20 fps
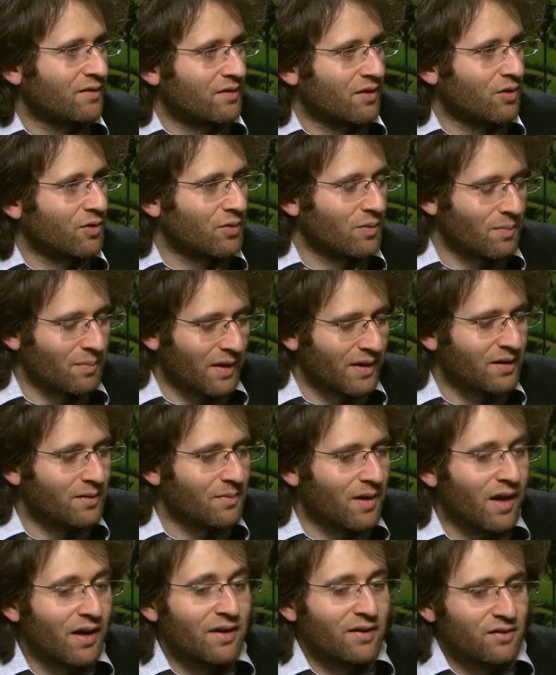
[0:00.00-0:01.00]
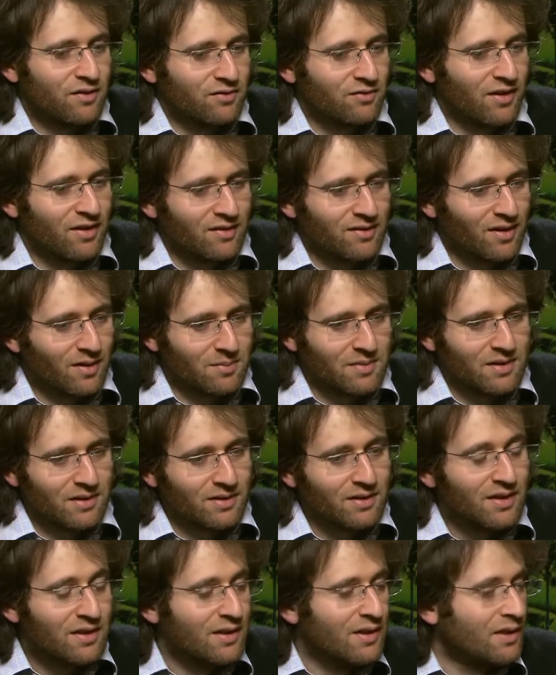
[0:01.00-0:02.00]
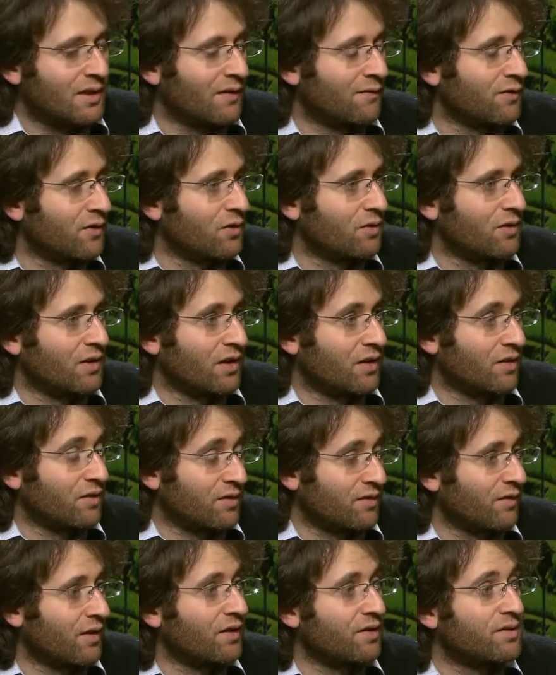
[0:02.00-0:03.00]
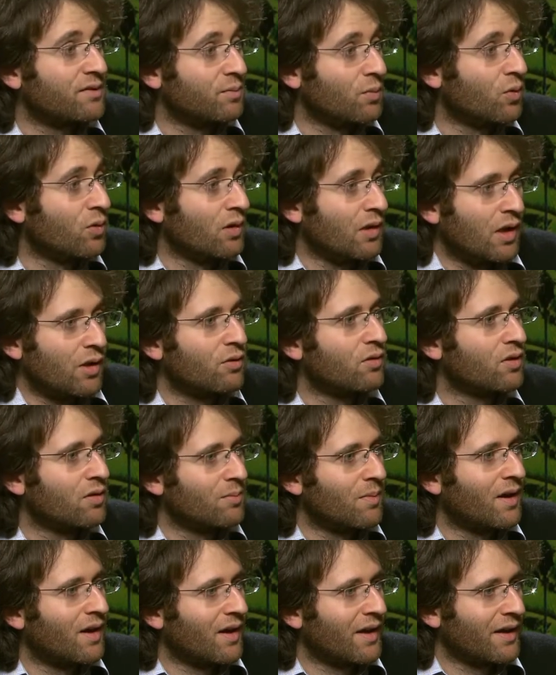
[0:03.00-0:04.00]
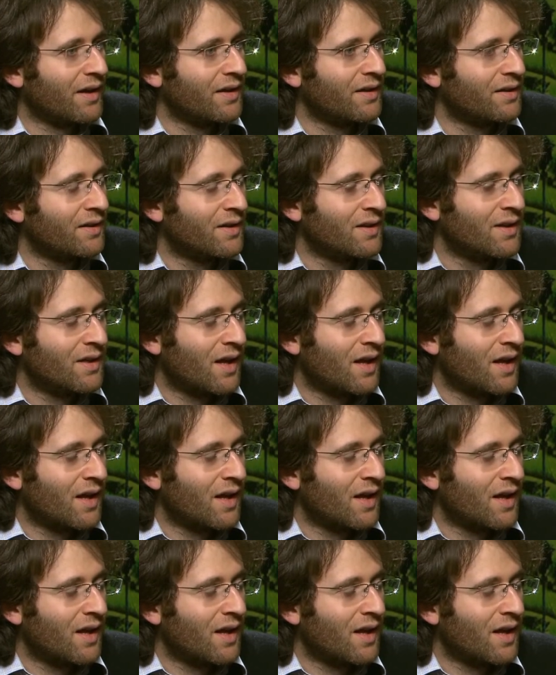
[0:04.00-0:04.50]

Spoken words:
So by demand constraints, I mean if you're in a very small local market,